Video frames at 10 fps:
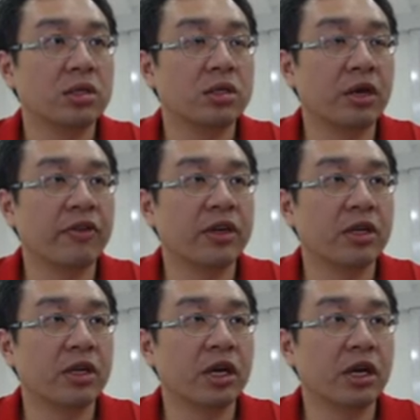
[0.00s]
a7
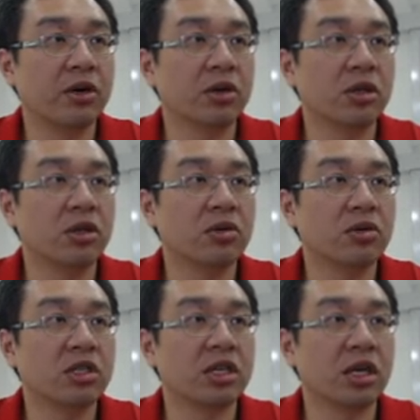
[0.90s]
and continue to
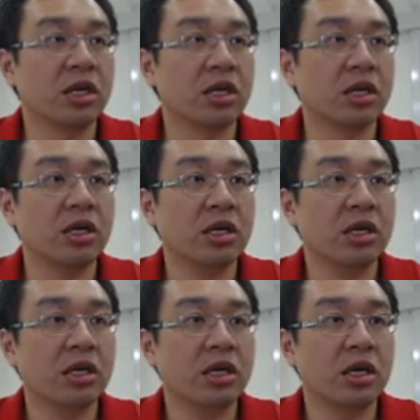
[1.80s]
check the king,
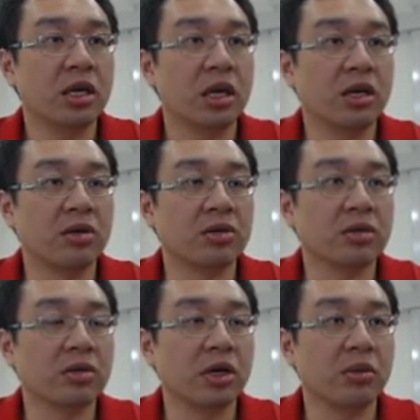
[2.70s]
and also
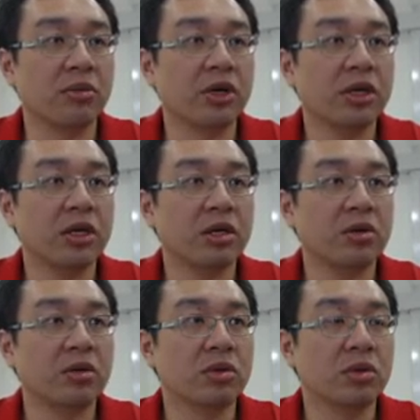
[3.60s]
you can bring the
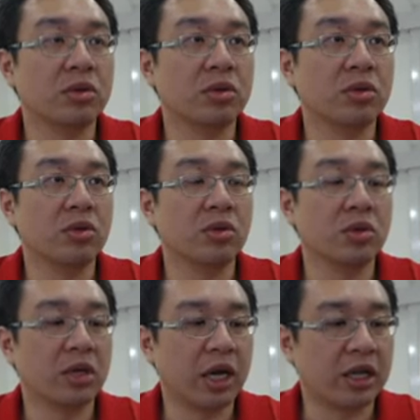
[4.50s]
rook to
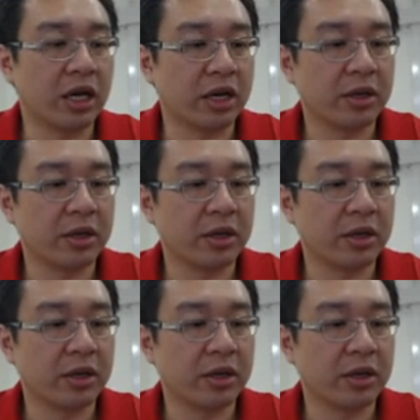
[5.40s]
attack.